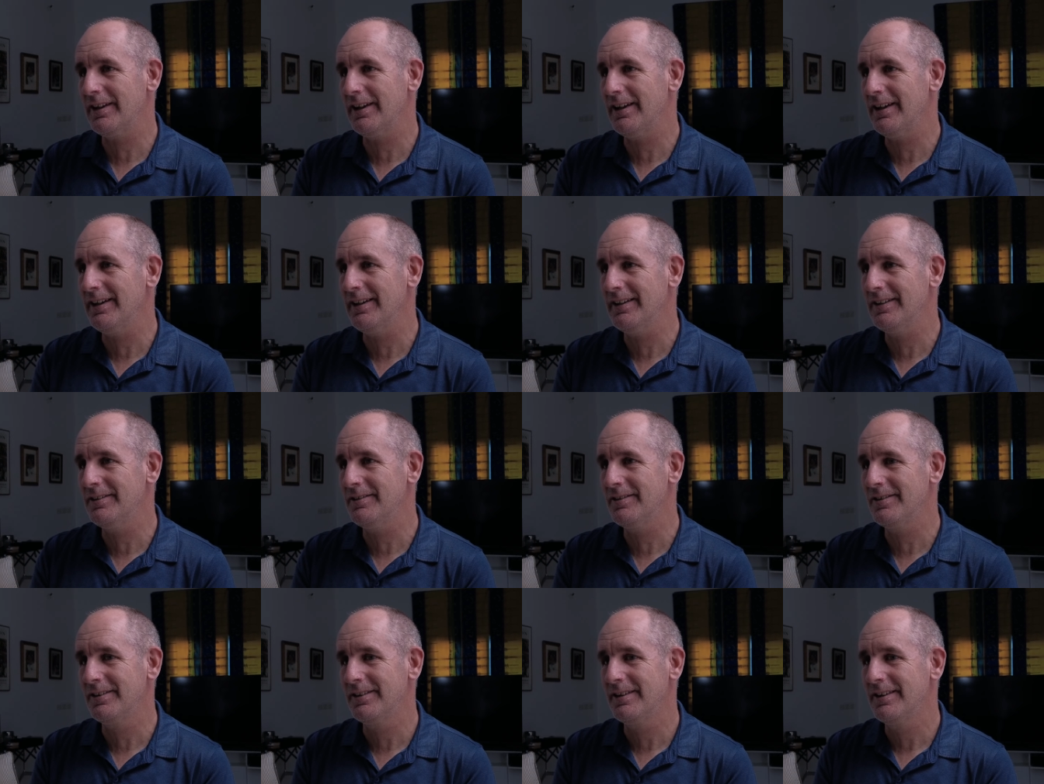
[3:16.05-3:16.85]
Mm-hmm.
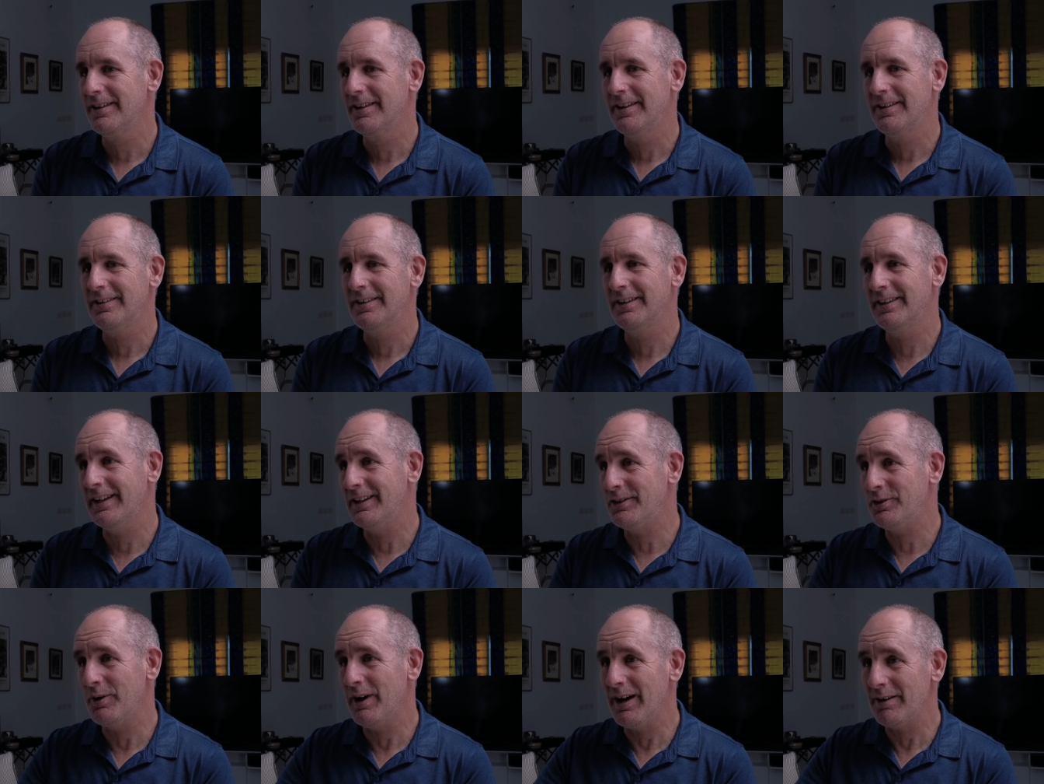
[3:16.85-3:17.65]
And then they
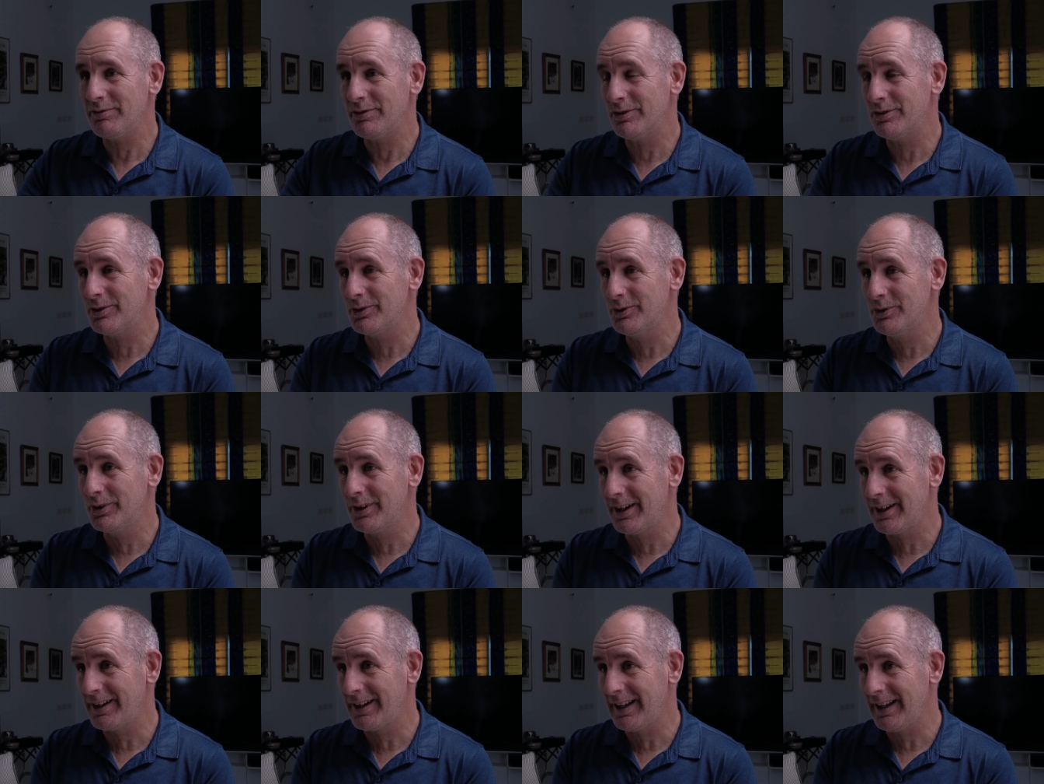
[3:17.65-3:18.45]
do after school
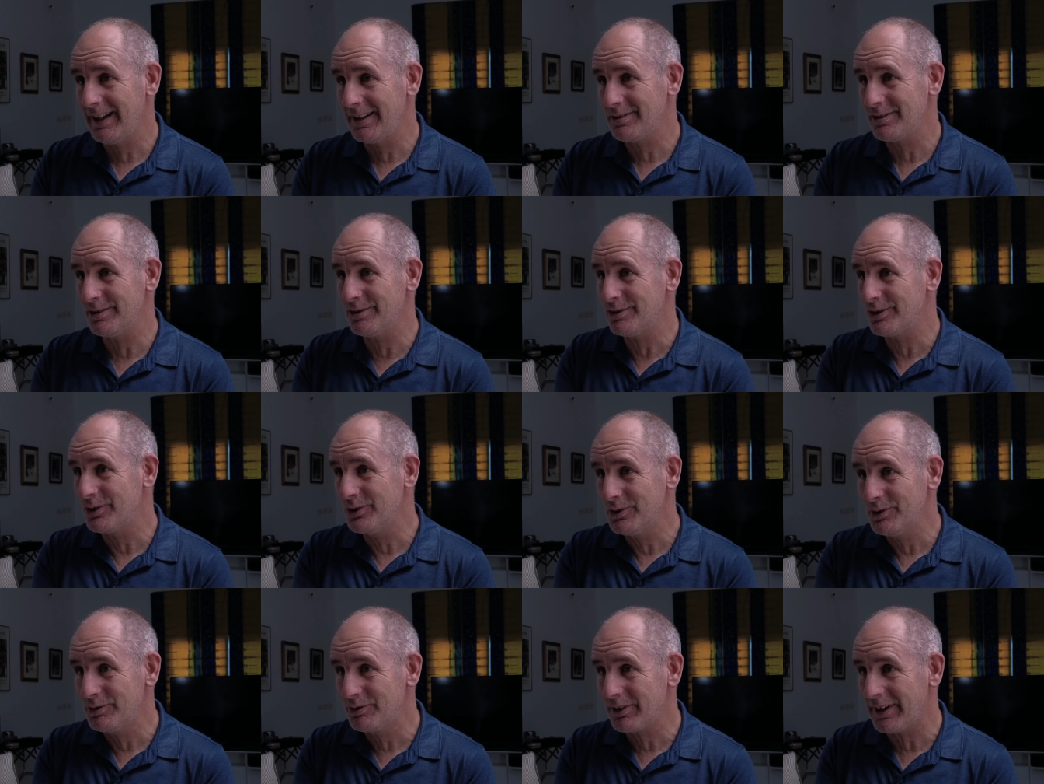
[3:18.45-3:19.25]
class at
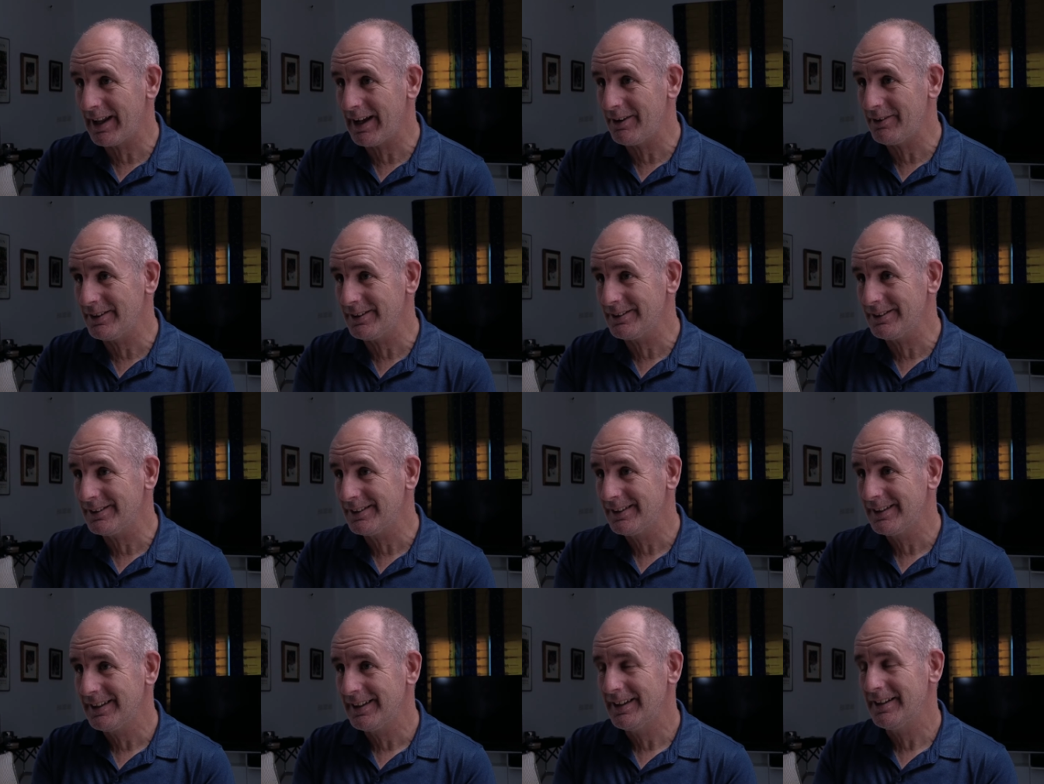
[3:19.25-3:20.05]
school for an hour,
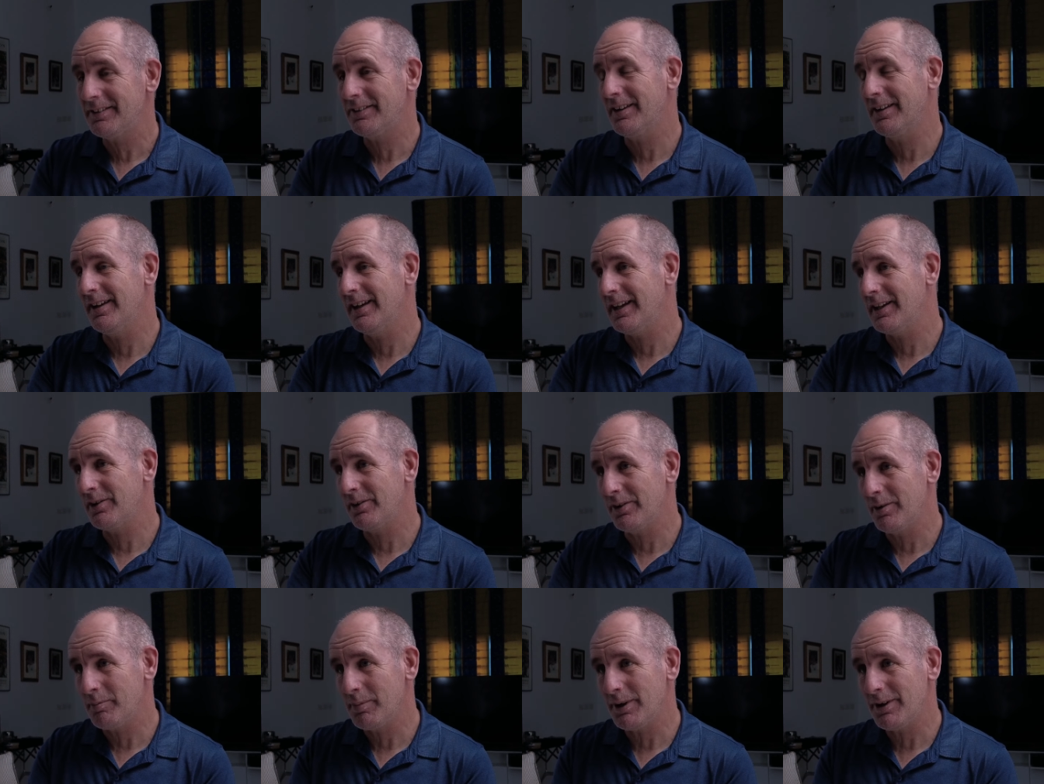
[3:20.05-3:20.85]
mm. then they get
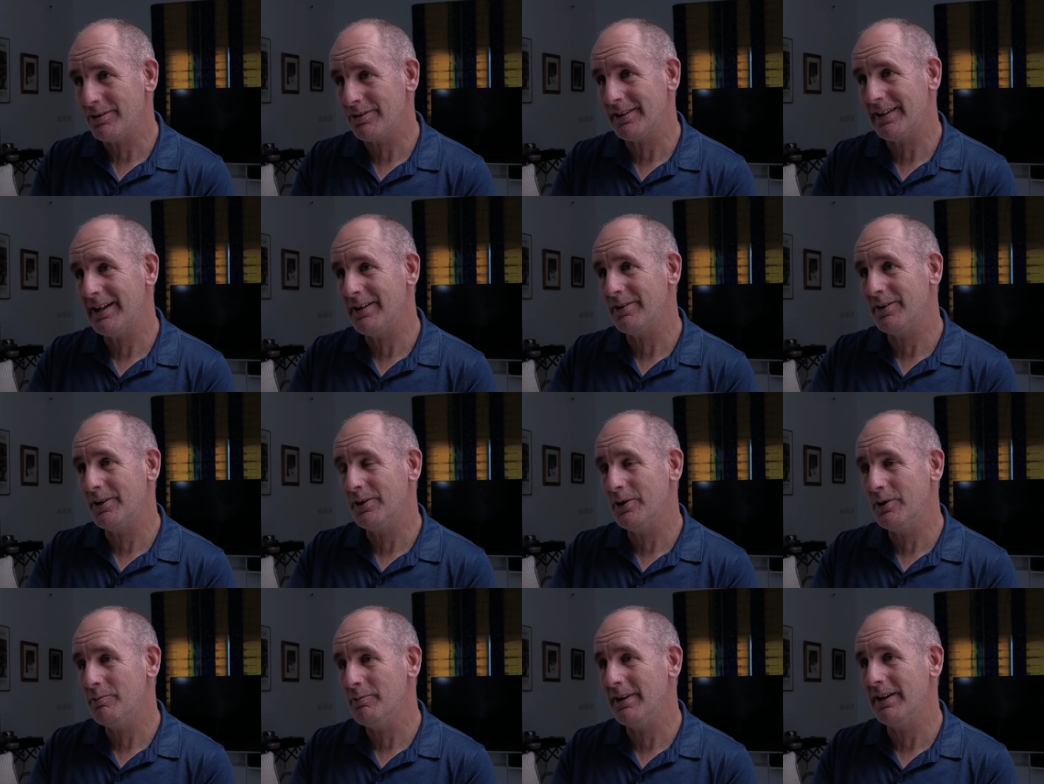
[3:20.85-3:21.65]
on the bus an hour
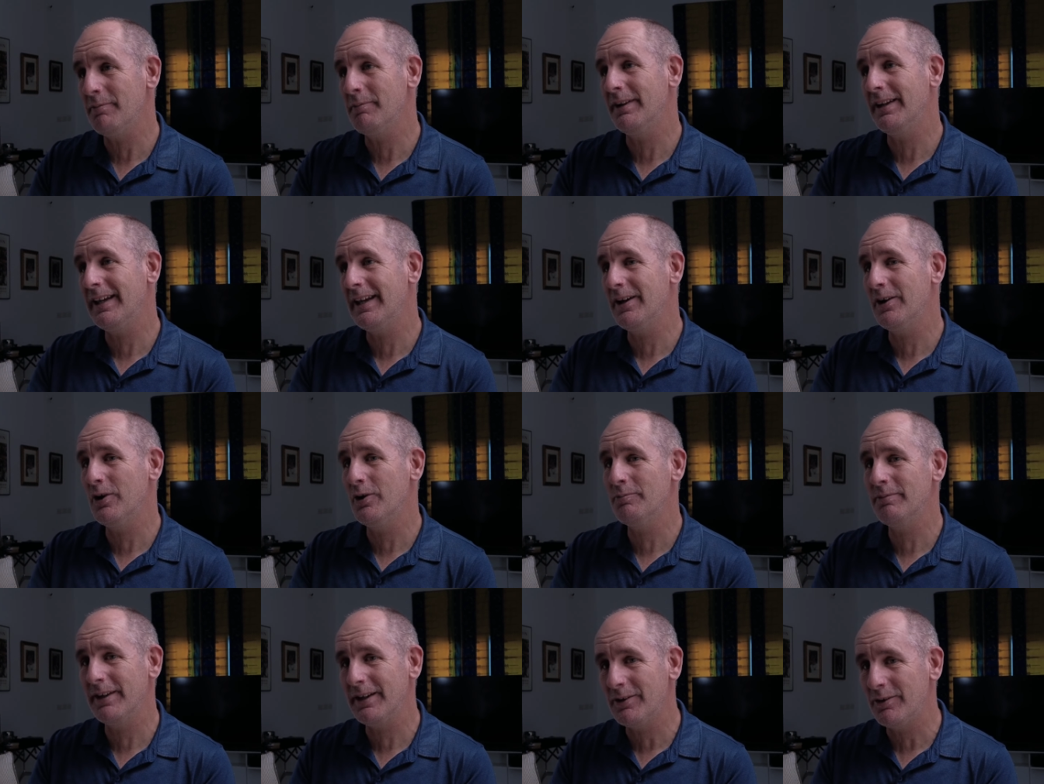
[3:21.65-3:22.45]
home, and then when they get
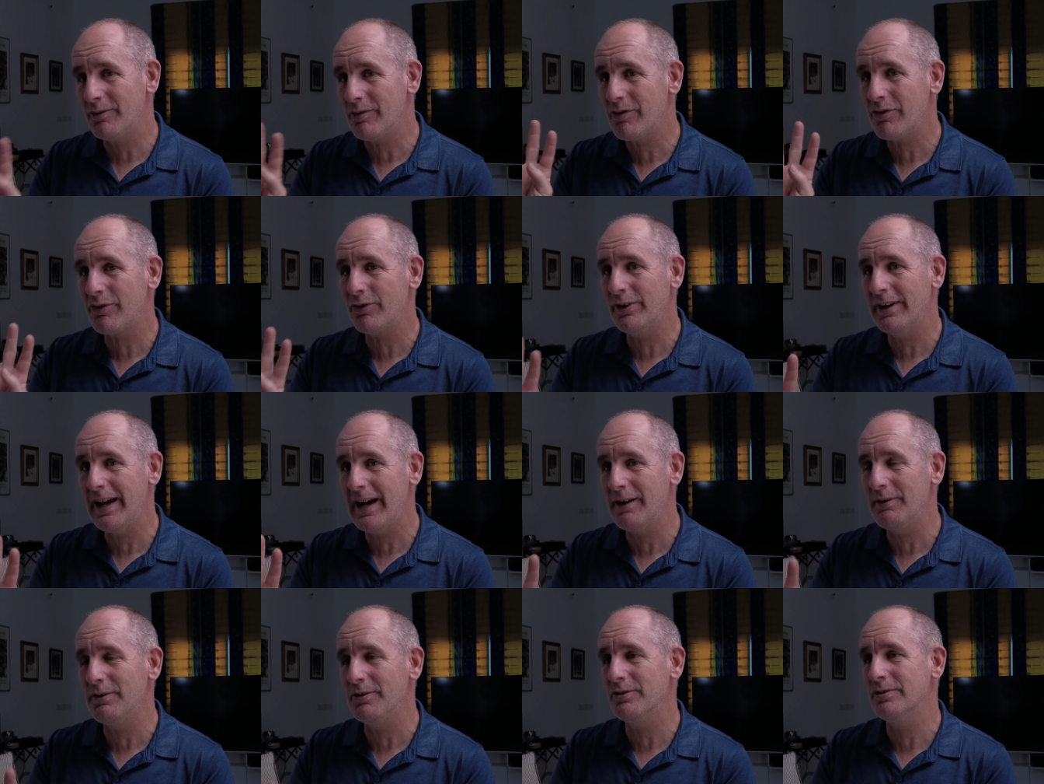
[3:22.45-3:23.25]
home, they have got three
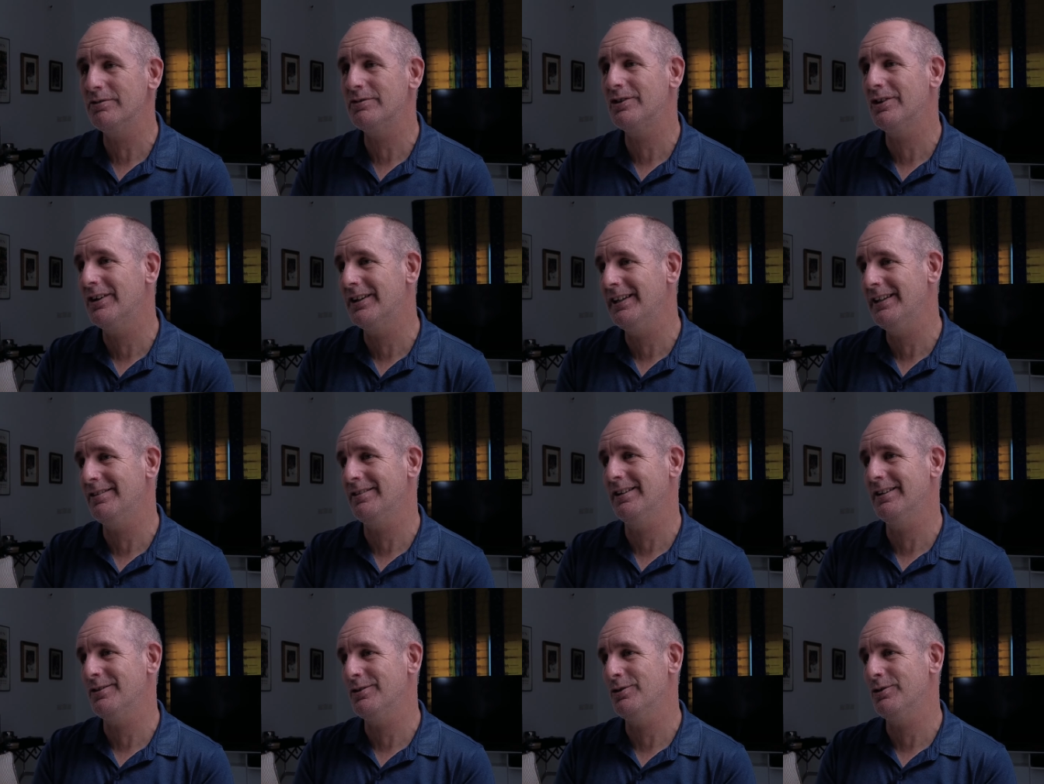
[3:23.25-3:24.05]
hours of
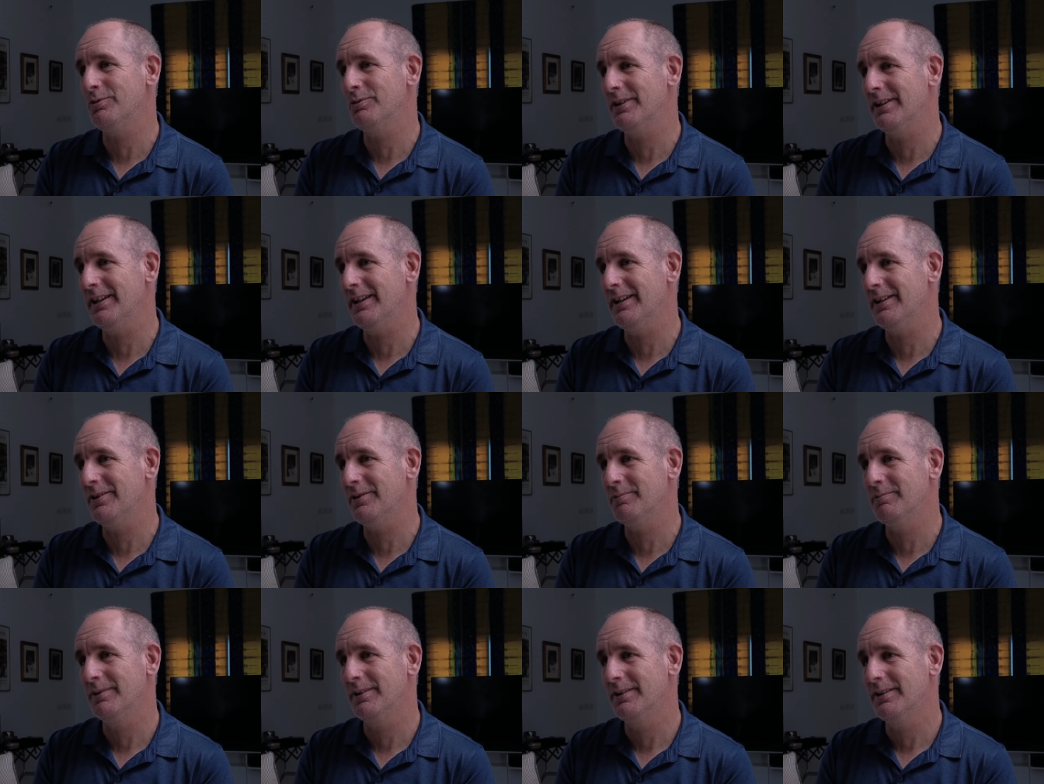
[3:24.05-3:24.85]
Chinese lessons. When That's they get
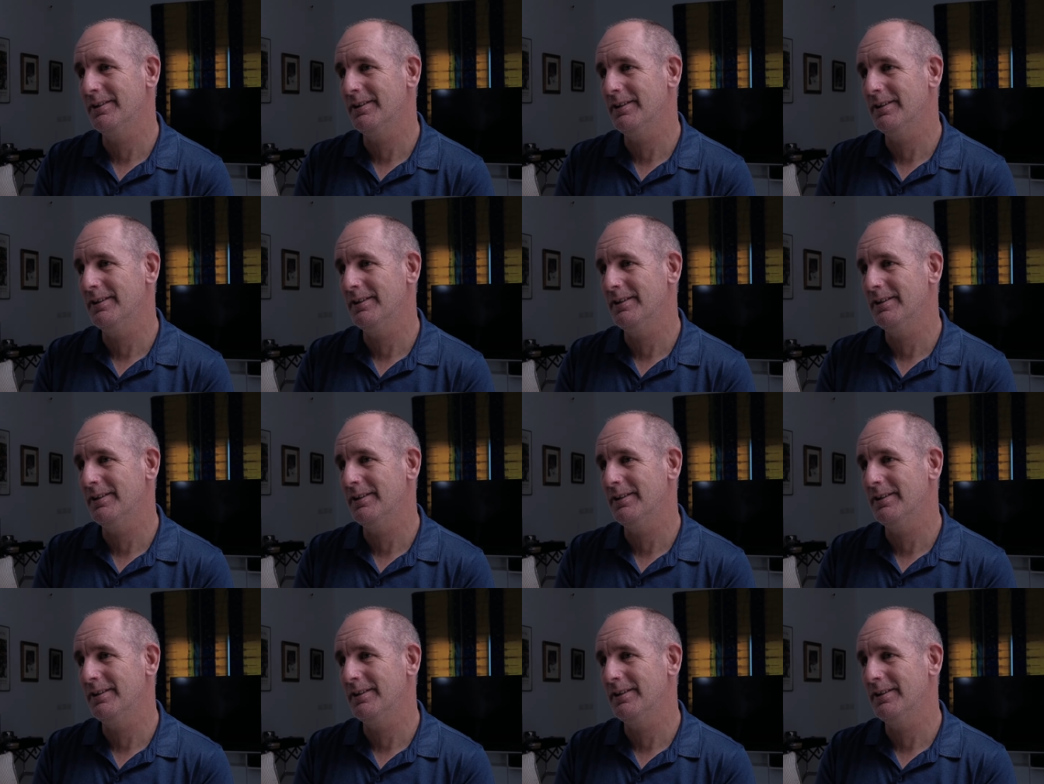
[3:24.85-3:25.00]
incredible. Home.